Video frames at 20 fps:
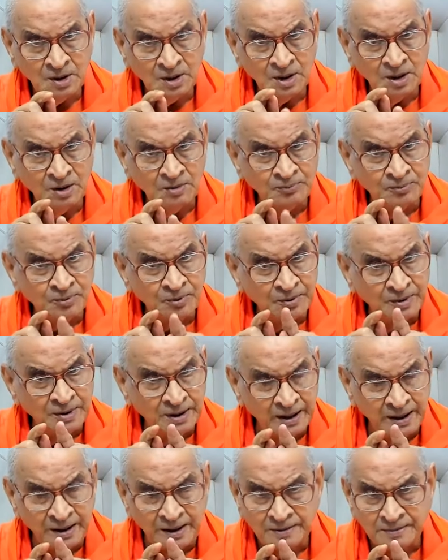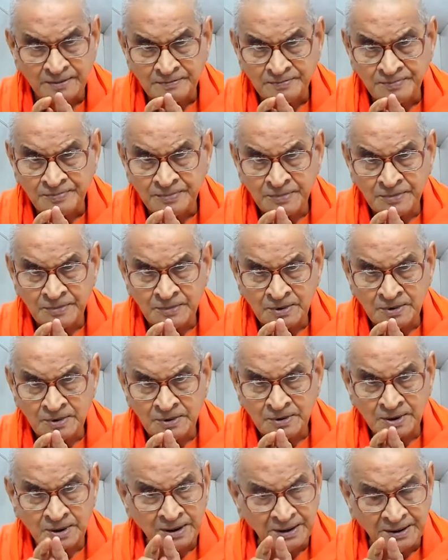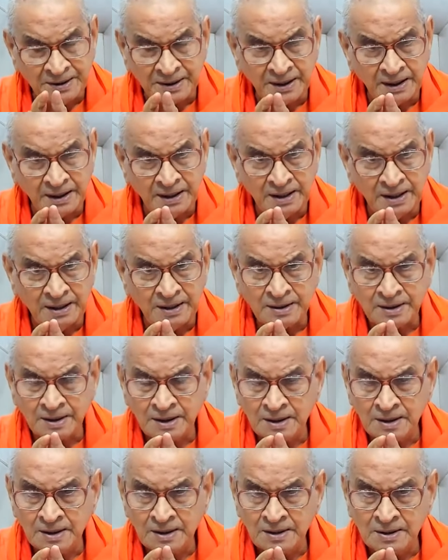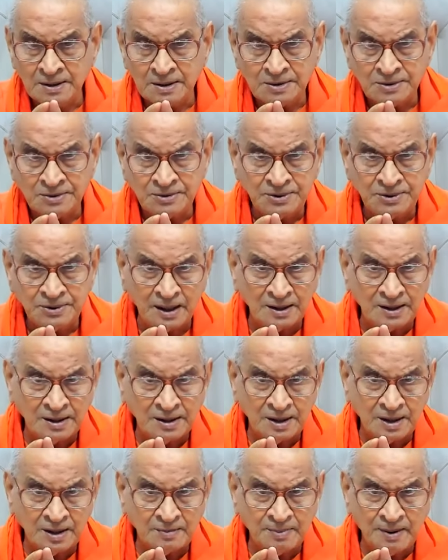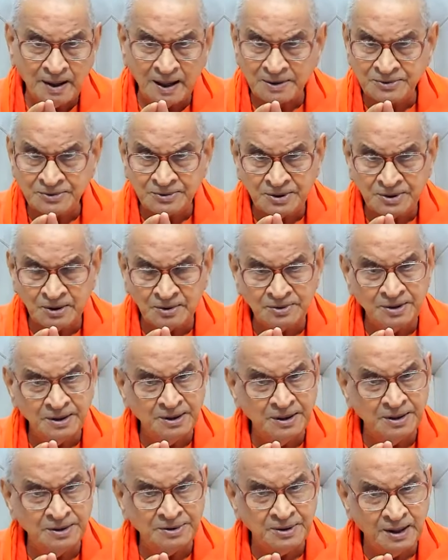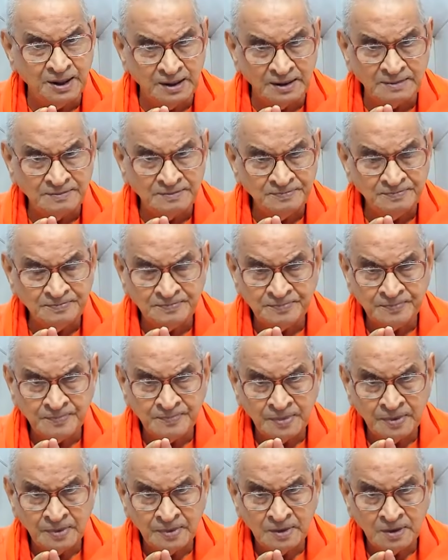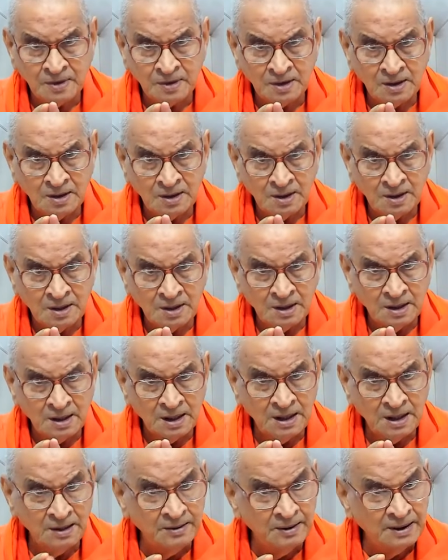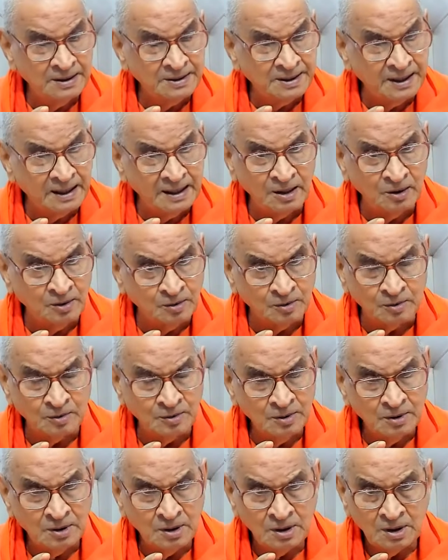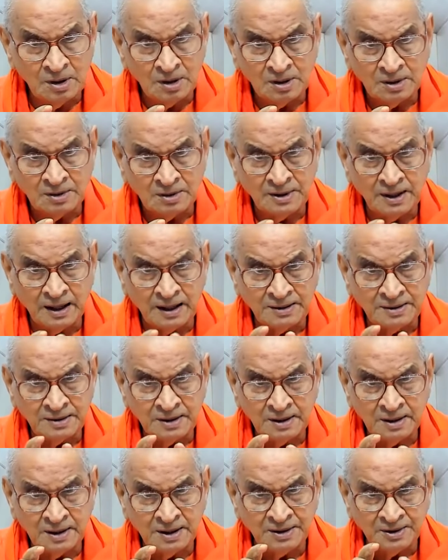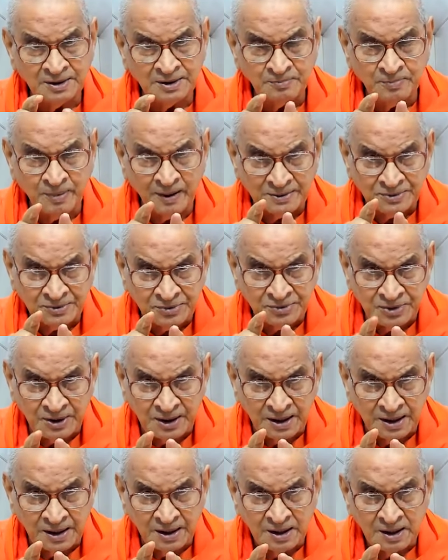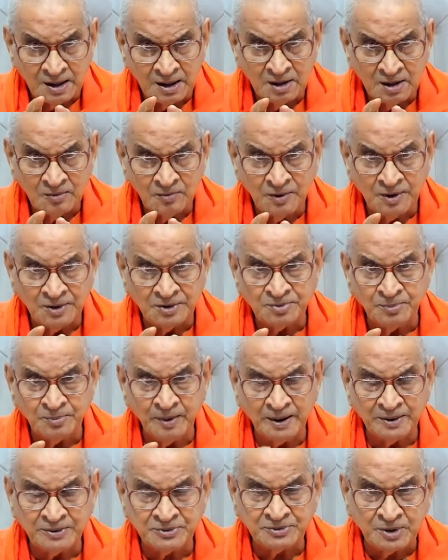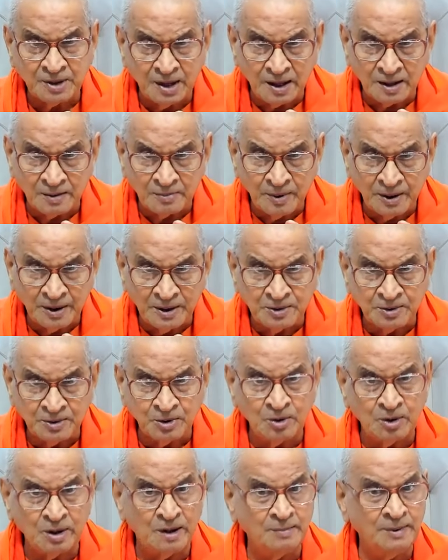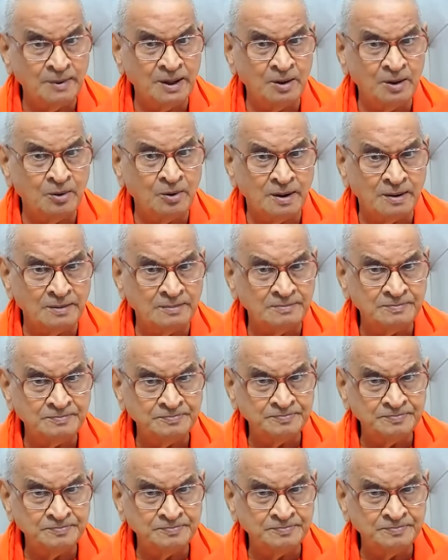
If you read critically Shankar Bhashya on the Gita, he will tell you that it is bhakti which makes karma into karma yoga.